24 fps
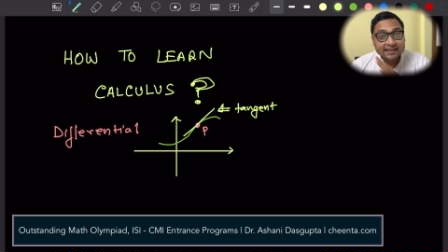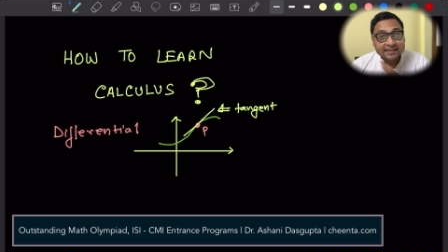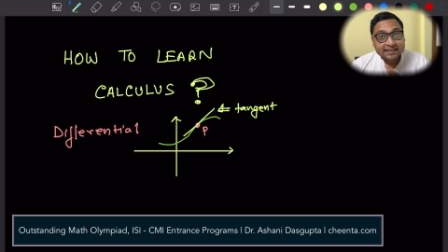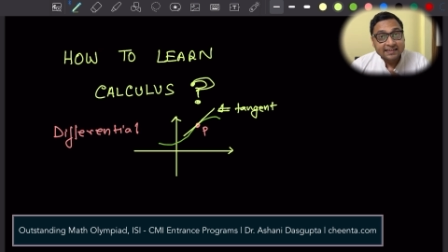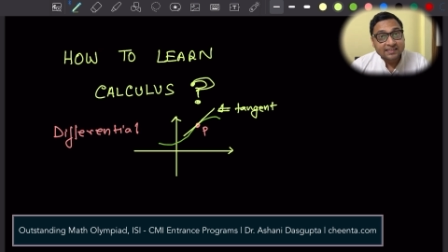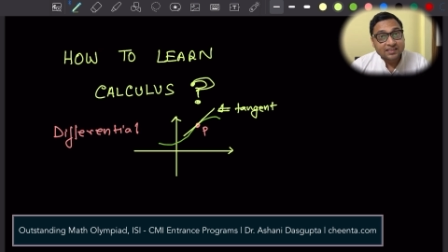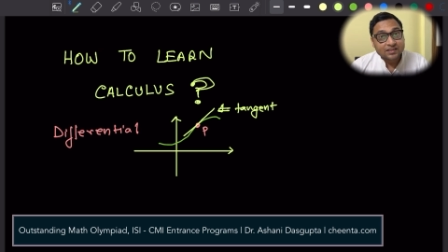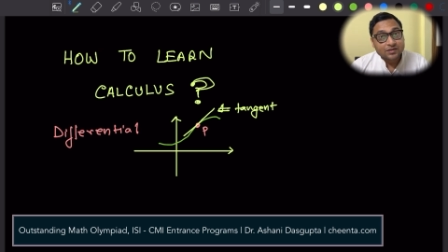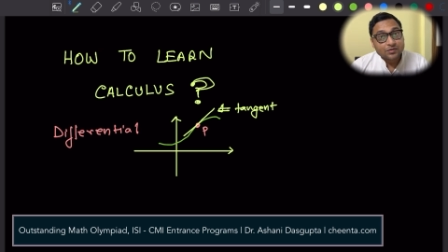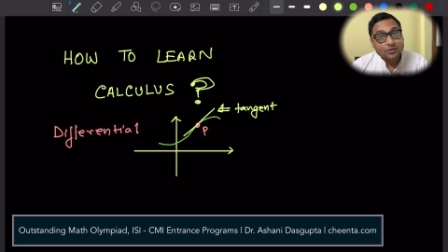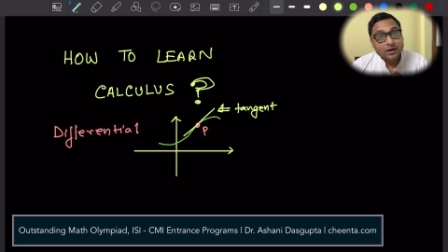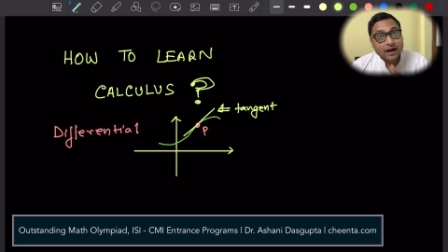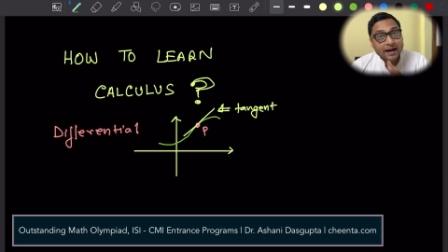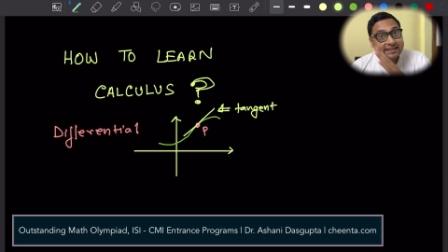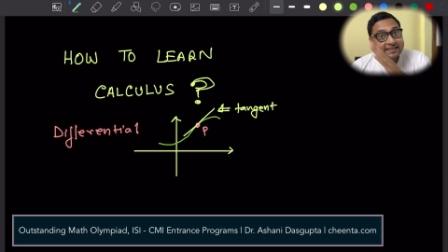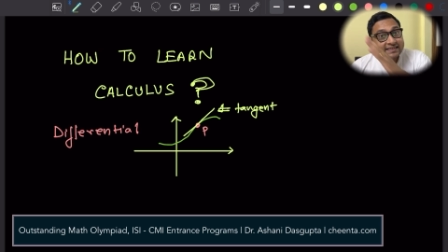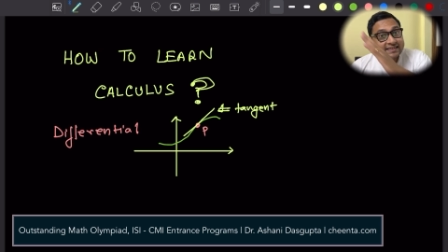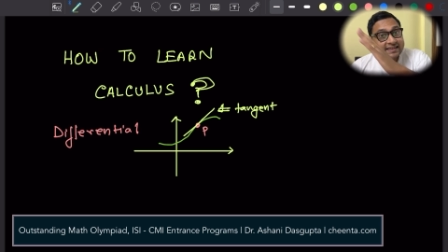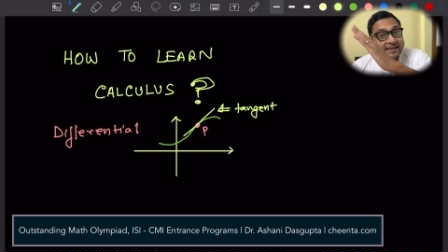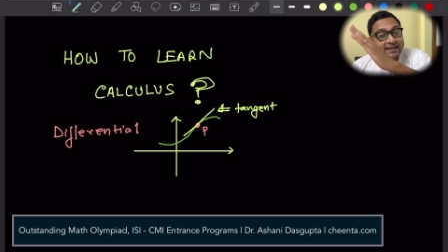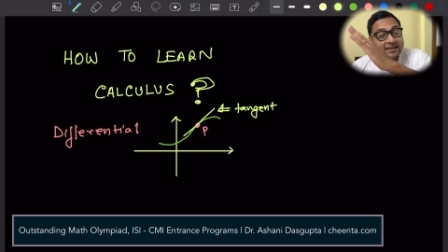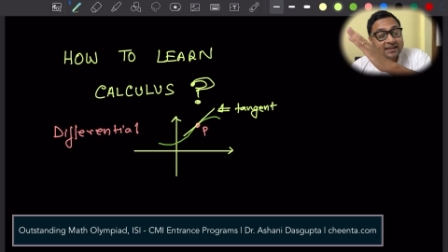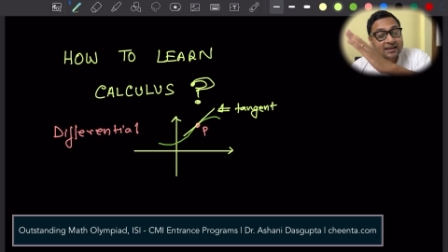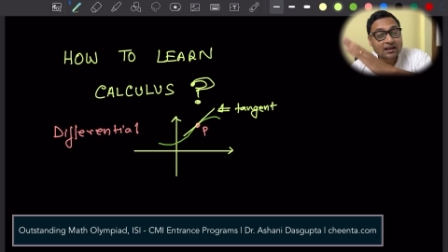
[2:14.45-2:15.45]
is
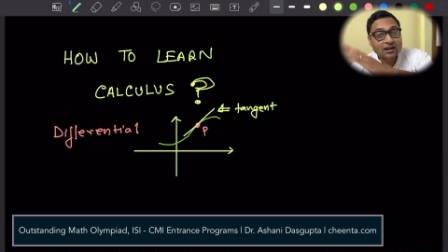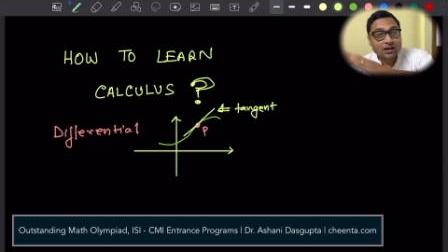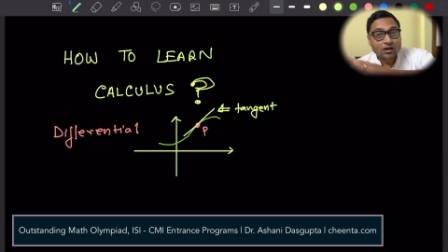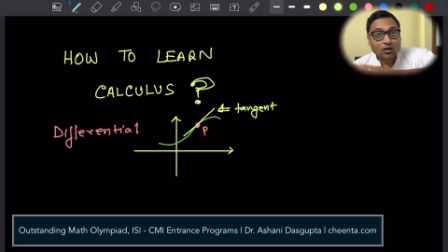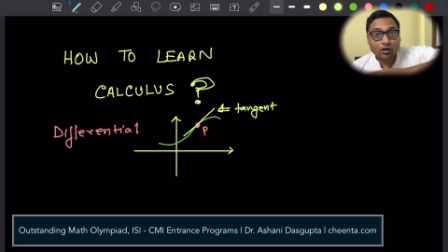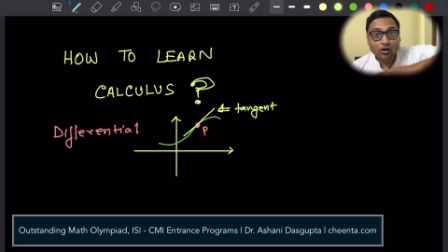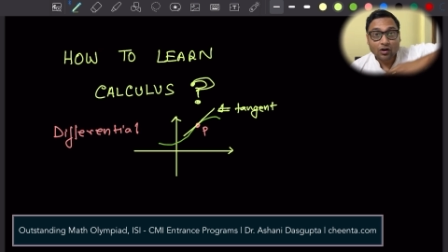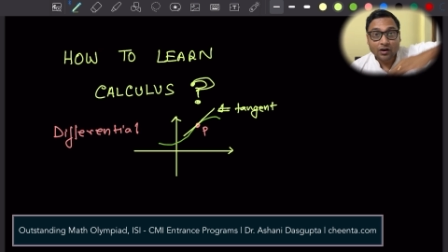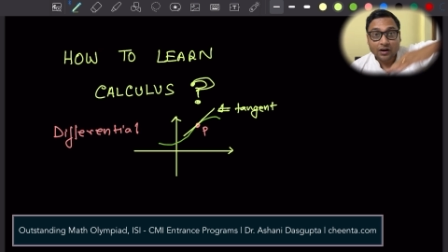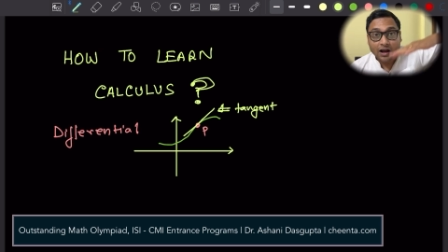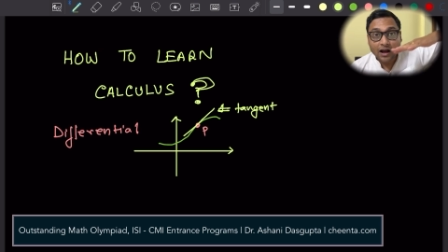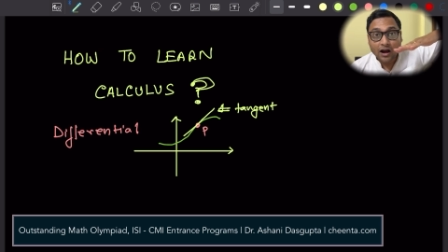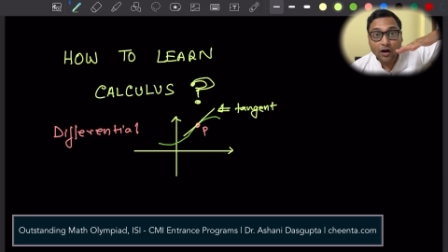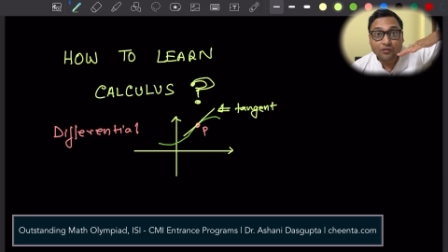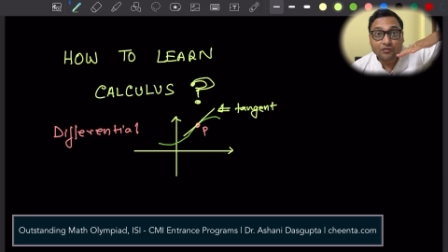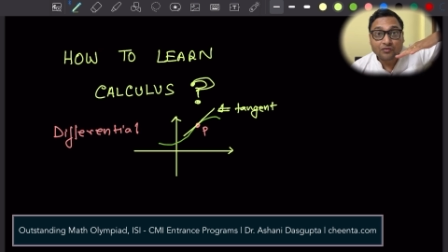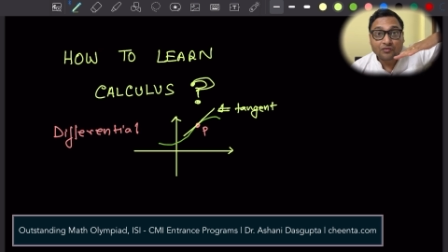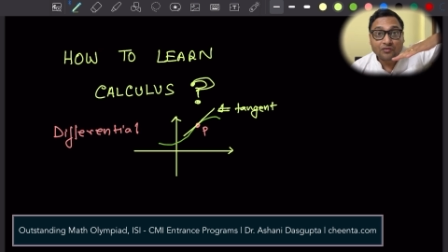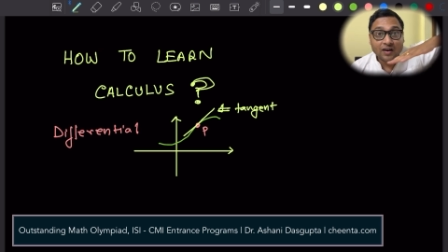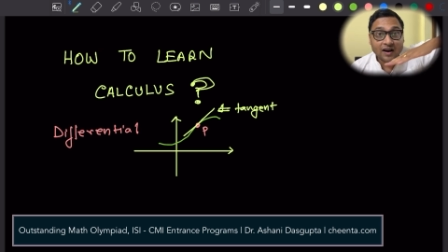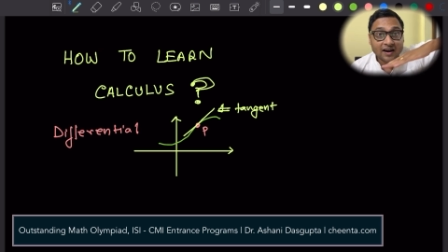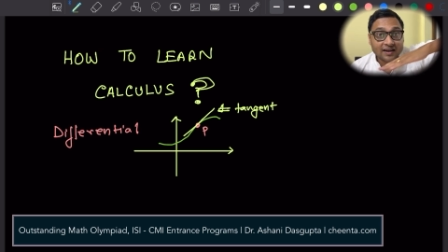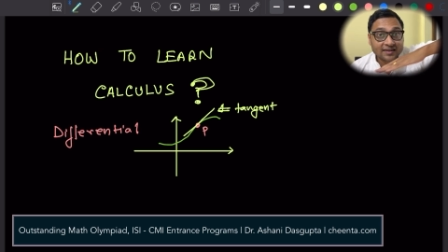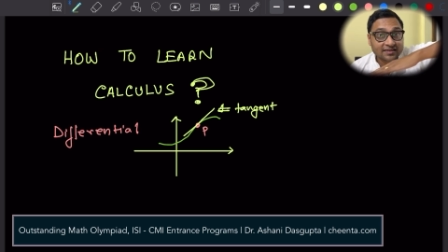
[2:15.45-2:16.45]
rising or how
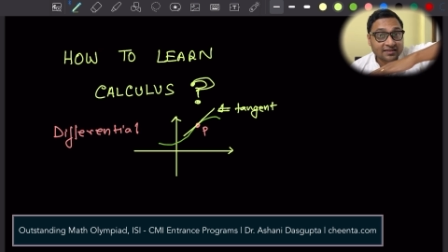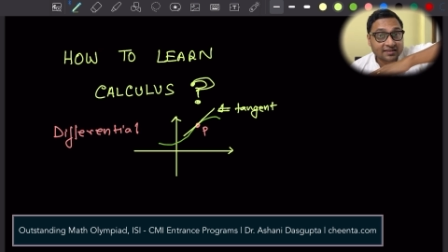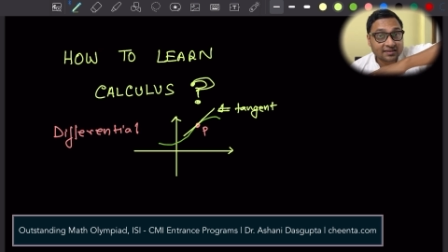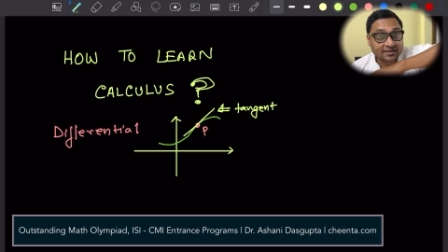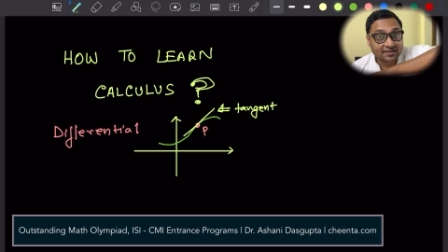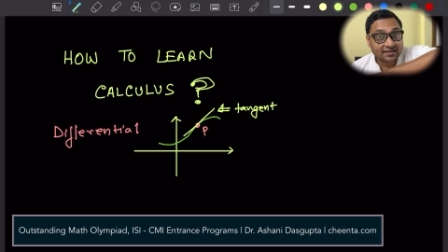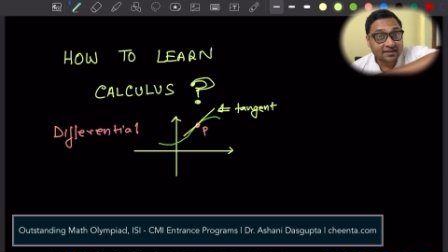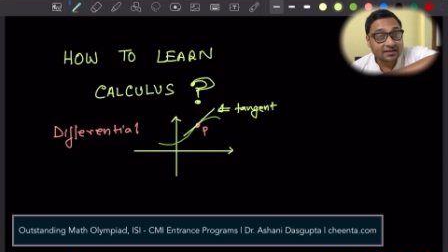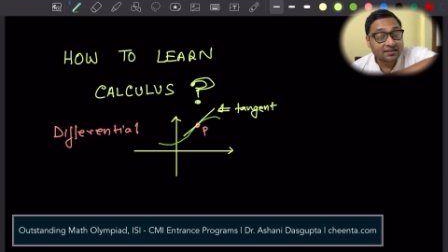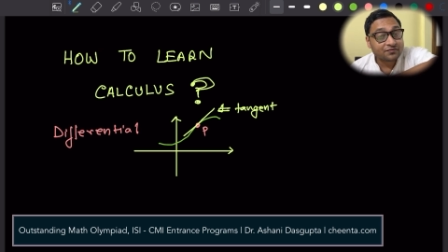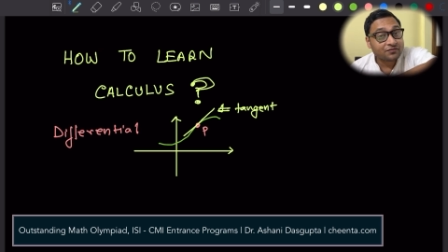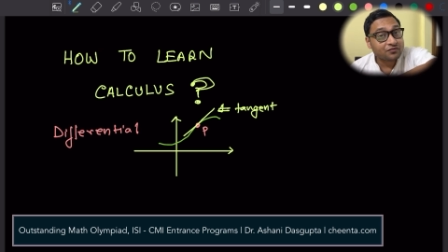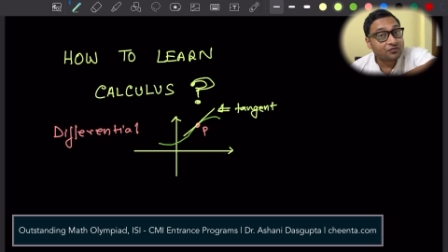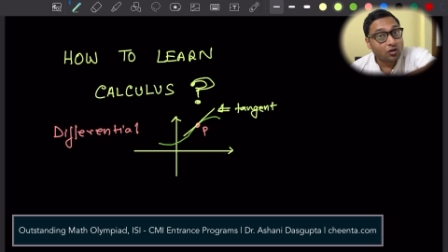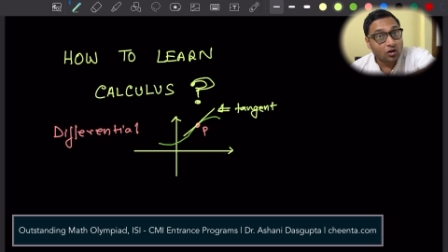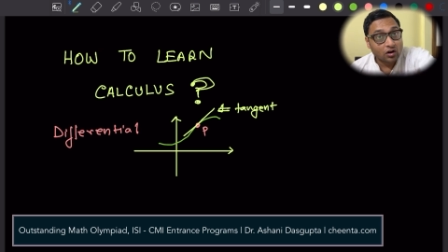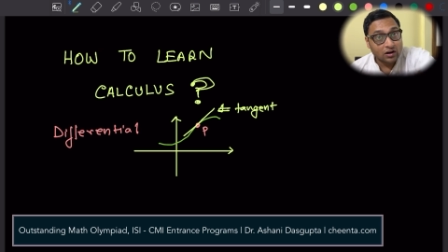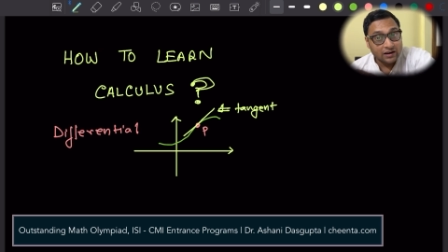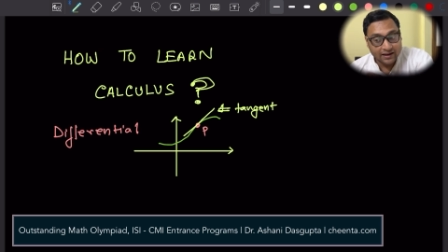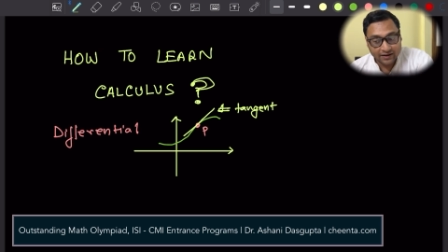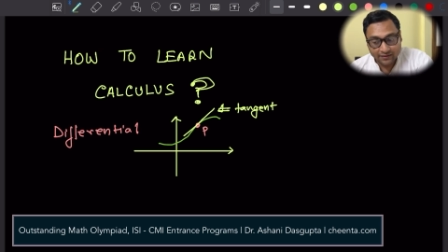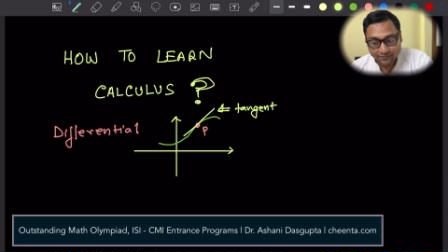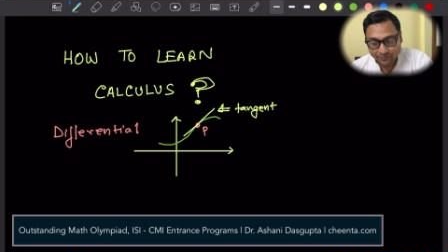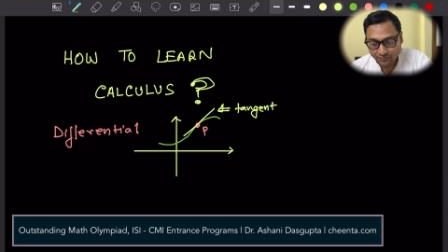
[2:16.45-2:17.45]
fast is it
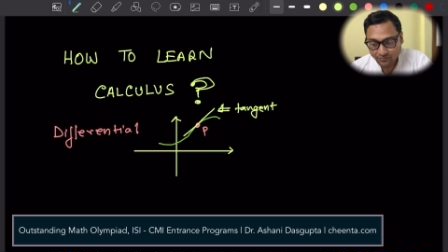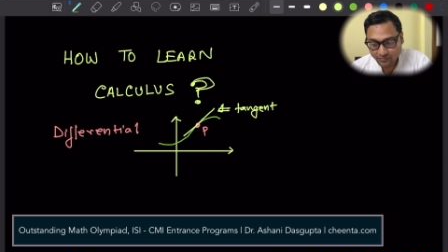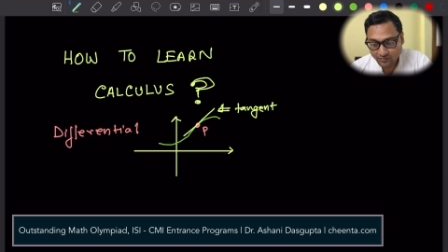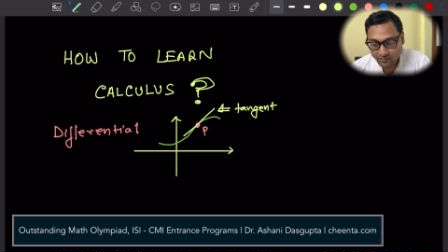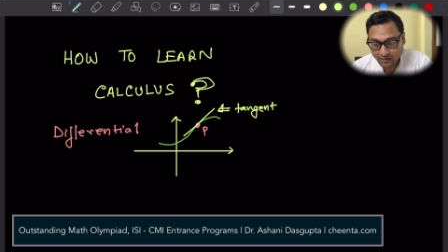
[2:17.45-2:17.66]
falling.